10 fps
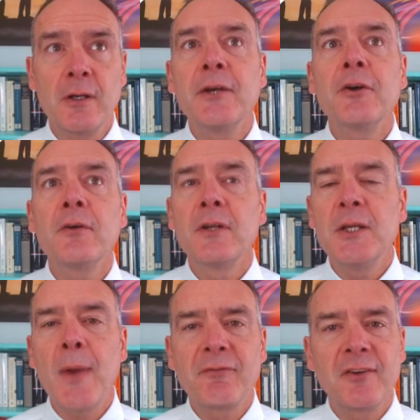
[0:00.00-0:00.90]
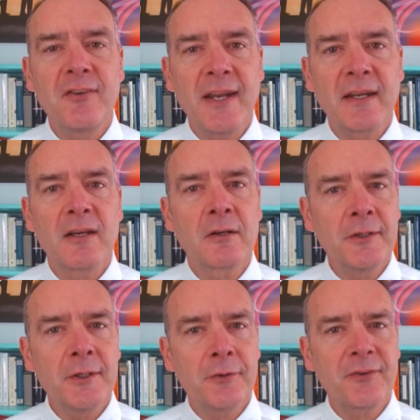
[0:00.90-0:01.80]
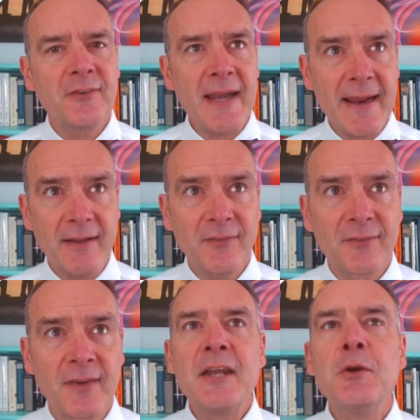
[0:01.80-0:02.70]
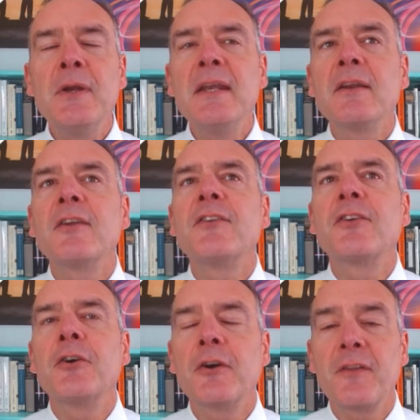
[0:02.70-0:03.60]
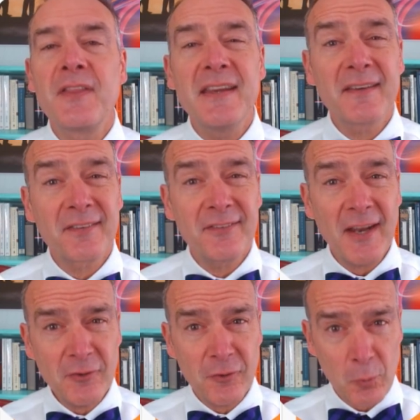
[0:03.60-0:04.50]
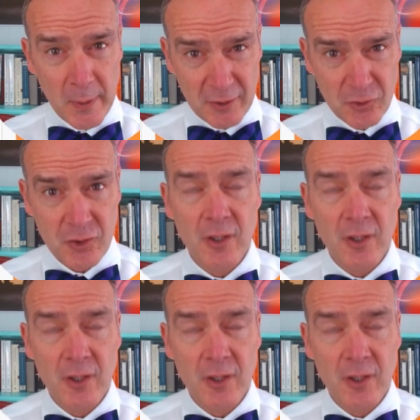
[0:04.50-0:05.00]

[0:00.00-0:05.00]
Here you have to take a clear stance, and you need to consider the extent to which.